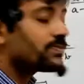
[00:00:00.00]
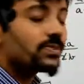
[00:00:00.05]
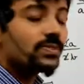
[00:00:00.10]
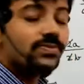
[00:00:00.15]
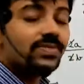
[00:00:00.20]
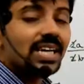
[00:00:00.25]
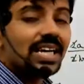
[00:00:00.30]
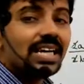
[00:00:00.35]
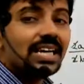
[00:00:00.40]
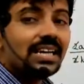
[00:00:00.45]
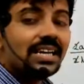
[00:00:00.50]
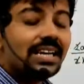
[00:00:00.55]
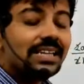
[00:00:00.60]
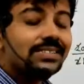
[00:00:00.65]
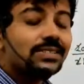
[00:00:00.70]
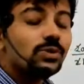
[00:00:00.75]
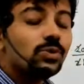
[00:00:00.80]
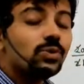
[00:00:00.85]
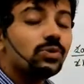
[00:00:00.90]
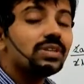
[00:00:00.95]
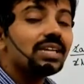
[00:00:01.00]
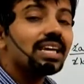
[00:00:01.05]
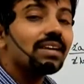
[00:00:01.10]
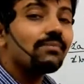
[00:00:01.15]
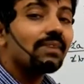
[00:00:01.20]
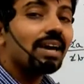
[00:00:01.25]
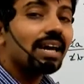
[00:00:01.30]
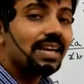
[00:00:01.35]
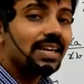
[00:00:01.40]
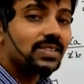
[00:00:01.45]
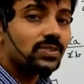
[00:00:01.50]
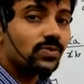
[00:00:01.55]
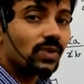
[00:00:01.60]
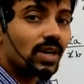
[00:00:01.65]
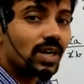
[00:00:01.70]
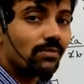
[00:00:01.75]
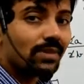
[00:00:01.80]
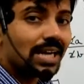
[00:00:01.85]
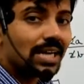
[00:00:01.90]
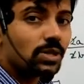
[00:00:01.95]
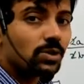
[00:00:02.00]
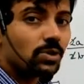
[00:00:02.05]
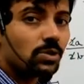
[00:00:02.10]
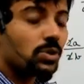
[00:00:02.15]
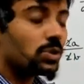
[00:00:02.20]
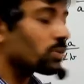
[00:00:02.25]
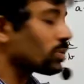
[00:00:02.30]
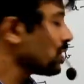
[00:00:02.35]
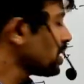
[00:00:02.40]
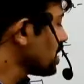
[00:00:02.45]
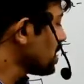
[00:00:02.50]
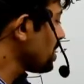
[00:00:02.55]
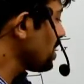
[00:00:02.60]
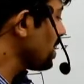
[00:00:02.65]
15 degrees, root 3 minus 1 by 2 root 2.